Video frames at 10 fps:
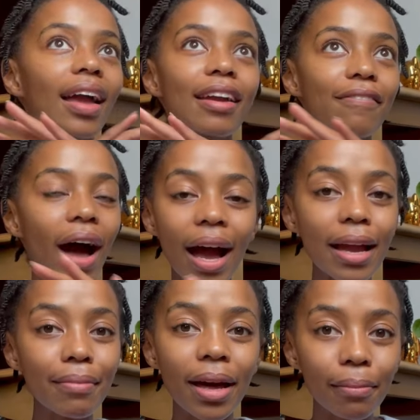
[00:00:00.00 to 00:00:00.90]
If I
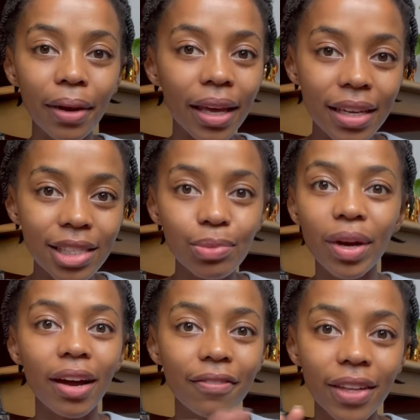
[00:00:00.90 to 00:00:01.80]
am at a place where
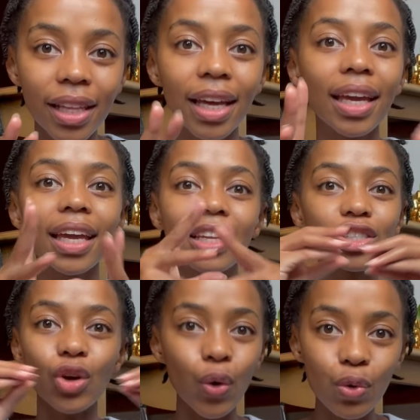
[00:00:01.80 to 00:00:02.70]
I feel like it
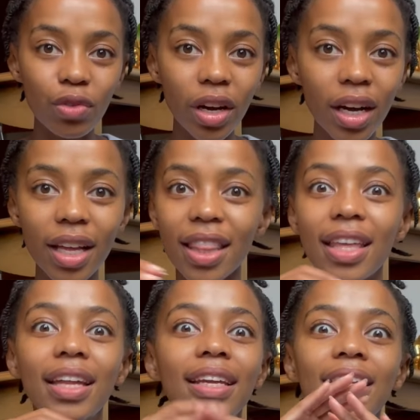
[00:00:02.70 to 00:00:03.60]
is over,
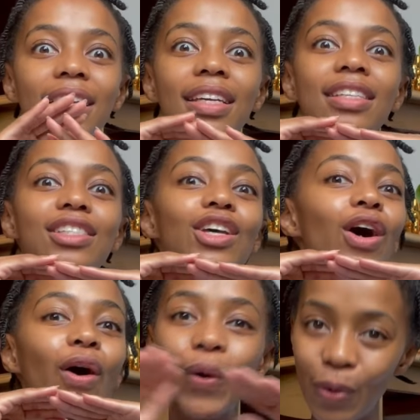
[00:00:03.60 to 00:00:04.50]
then it is
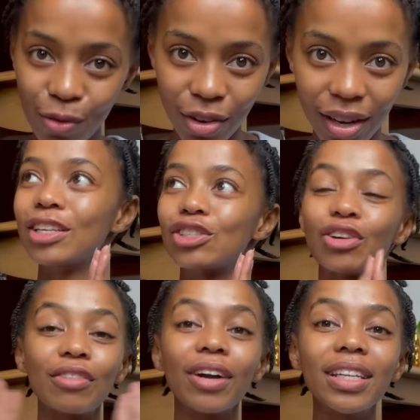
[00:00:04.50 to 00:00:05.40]
over. So
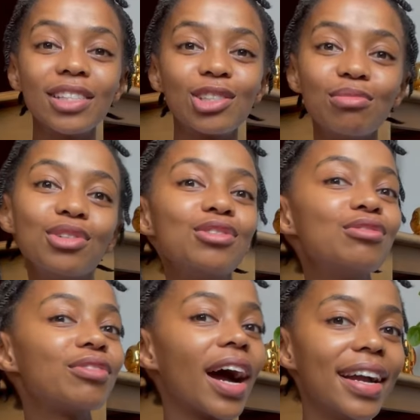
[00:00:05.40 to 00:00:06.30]
if I need to
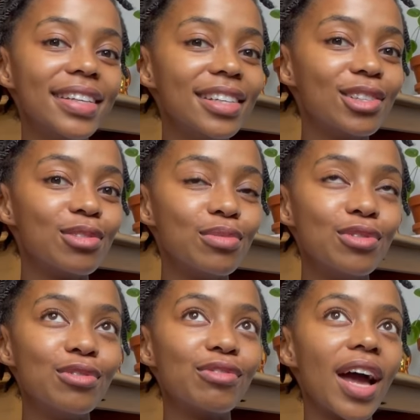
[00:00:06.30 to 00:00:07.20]
move, I need to
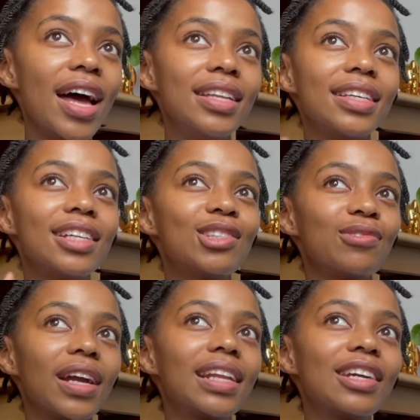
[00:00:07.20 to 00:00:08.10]
move. And it's
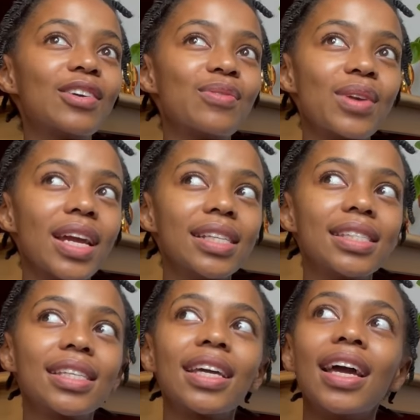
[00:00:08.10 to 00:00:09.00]
really great